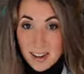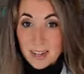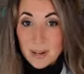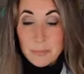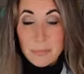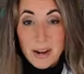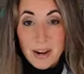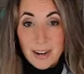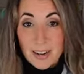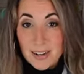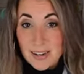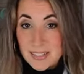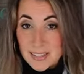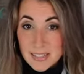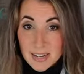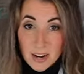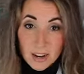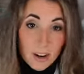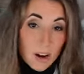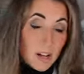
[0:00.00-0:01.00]
compare it's
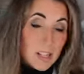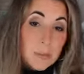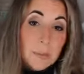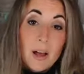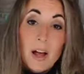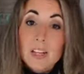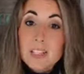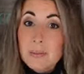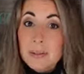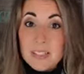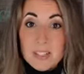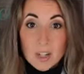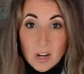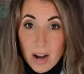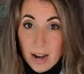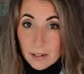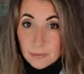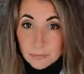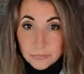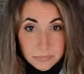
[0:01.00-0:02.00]
not our ultimate ultimate's great